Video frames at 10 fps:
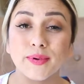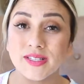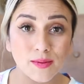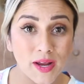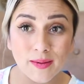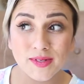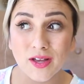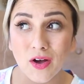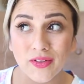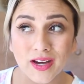but sometimes
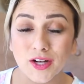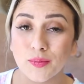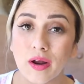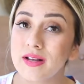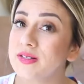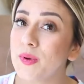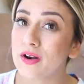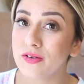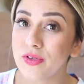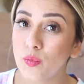the online coupon is
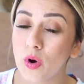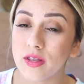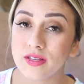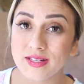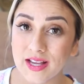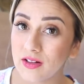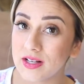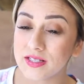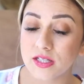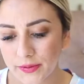better than what the sale
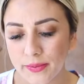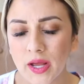is.